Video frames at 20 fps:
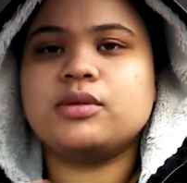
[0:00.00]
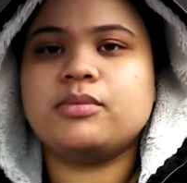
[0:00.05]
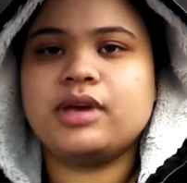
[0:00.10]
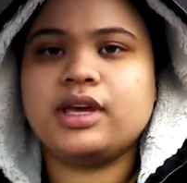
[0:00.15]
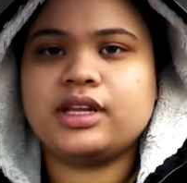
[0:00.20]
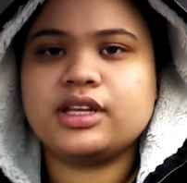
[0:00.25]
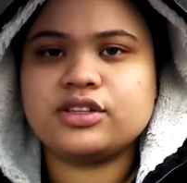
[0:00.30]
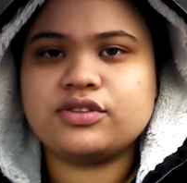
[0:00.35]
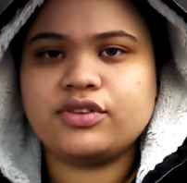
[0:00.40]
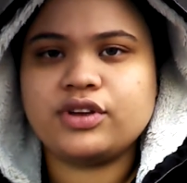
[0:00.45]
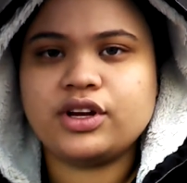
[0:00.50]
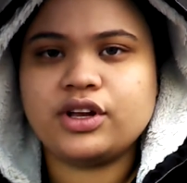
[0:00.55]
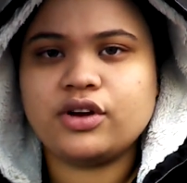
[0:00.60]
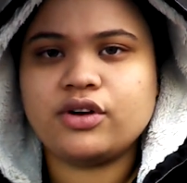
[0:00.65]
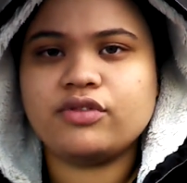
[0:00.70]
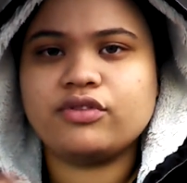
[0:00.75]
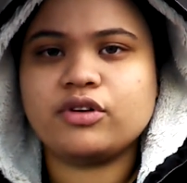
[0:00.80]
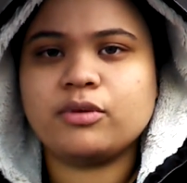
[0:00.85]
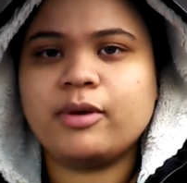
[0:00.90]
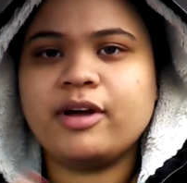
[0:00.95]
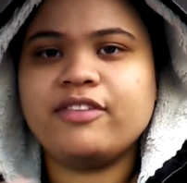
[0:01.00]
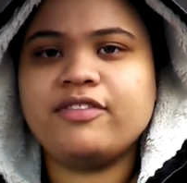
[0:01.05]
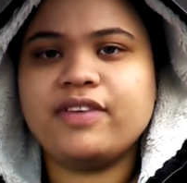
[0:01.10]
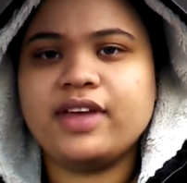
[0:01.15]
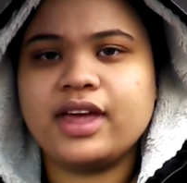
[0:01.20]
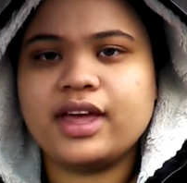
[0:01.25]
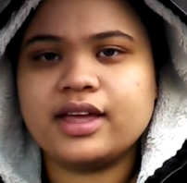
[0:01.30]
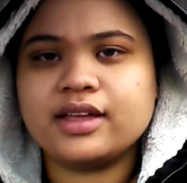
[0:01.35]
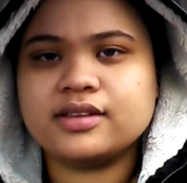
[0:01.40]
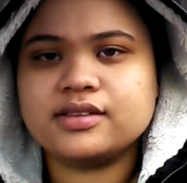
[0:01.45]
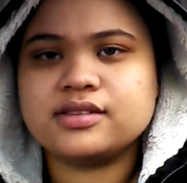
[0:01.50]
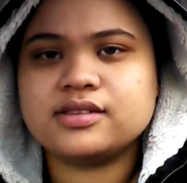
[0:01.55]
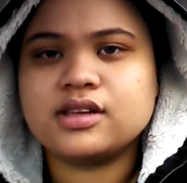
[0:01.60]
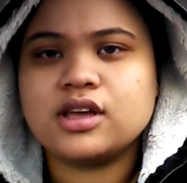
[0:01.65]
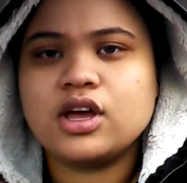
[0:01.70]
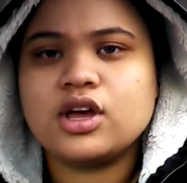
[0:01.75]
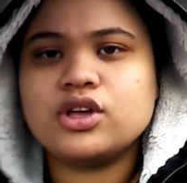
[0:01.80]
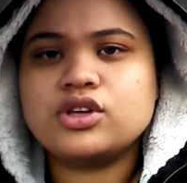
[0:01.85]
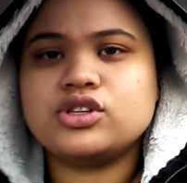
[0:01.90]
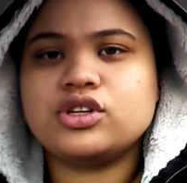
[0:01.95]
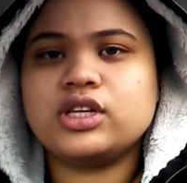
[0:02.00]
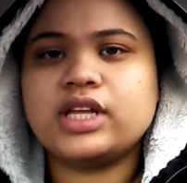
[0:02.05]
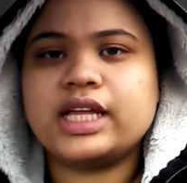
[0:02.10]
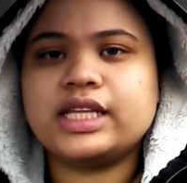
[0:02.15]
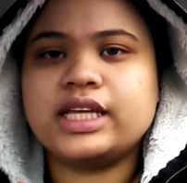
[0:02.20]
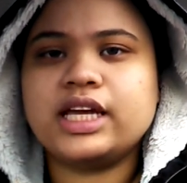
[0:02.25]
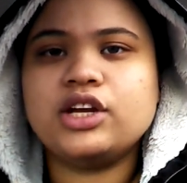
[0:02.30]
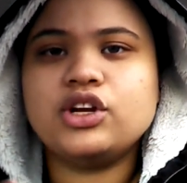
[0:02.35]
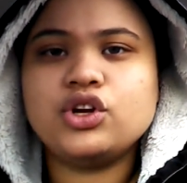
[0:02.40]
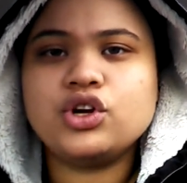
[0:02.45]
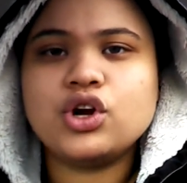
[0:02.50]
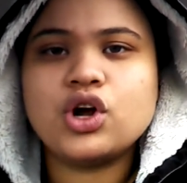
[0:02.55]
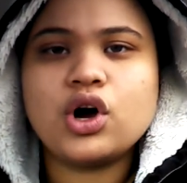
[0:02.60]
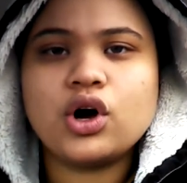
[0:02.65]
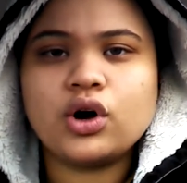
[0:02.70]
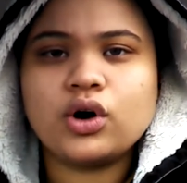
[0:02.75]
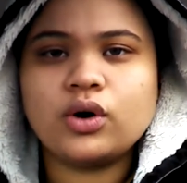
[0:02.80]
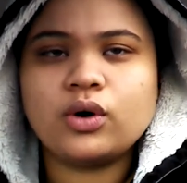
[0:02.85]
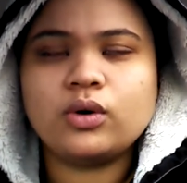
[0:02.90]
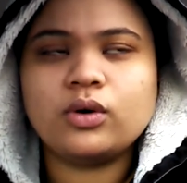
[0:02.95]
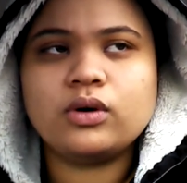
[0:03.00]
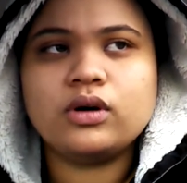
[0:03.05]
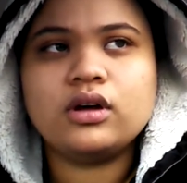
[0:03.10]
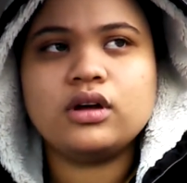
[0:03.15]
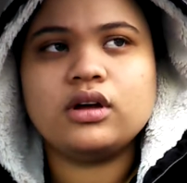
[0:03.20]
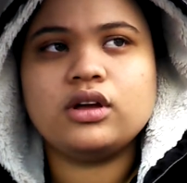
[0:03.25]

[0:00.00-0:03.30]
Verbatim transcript: make this video for my fans so that they know,